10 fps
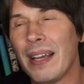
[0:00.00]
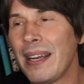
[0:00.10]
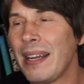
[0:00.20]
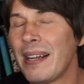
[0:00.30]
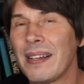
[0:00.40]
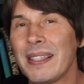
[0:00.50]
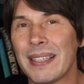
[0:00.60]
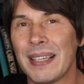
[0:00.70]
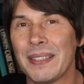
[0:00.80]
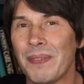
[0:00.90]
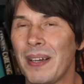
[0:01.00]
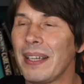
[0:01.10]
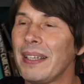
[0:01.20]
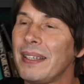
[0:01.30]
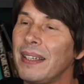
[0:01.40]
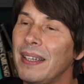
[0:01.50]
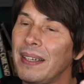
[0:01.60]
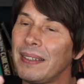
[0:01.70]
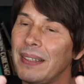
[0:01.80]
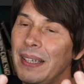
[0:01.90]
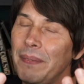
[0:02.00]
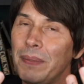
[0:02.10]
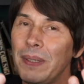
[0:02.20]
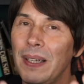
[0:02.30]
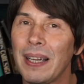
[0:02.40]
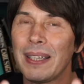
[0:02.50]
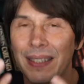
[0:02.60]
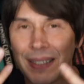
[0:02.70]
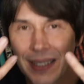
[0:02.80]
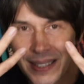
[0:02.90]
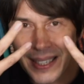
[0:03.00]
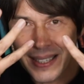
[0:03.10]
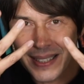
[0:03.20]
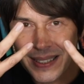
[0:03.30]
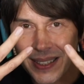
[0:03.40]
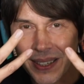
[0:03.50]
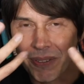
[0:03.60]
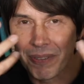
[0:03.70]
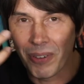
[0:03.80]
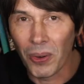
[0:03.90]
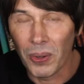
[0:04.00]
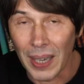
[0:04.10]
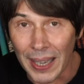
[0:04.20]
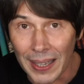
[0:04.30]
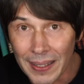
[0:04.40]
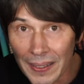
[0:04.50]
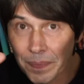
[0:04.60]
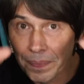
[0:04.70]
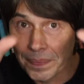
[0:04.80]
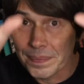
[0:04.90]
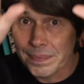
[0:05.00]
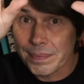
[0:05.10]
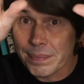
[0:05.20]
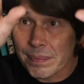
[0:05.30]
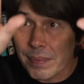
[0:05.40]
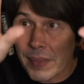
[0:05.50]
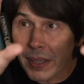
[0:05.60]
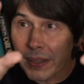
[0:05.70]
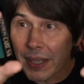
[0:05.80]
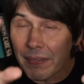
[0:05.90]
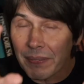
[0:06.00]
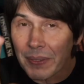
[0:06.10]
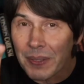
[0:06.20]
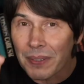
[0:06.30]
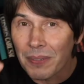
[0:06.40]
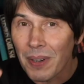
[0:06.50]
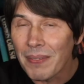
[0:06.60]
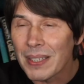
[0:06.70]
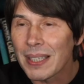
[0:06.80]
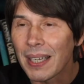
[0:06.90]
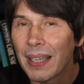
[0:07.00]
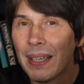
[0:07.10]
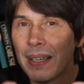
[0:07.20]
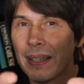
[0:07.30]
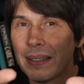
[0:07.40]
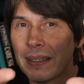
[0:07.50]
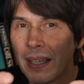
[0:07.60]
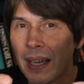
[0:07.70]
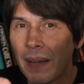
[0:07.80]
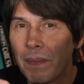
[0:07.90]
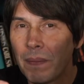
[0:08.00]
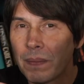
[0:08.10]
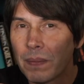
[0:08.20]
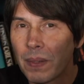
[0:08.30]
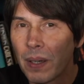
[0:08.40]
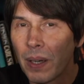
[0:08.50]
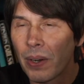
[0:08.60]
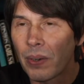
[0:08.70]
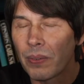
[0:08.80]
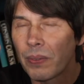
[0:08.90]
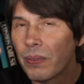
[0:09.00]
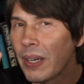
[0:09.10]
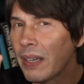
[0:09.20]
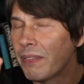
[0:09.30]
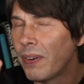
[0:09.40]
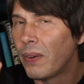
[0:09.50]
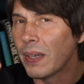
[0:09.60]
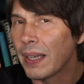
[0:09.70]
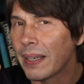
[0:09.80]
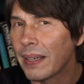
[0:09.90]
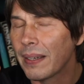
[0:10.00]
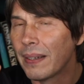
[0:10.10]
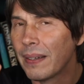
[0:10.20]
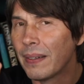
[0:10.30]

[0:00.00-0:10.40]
In Einstein's mind, it implied that the things that are falling under the influence of gravity are not really falling,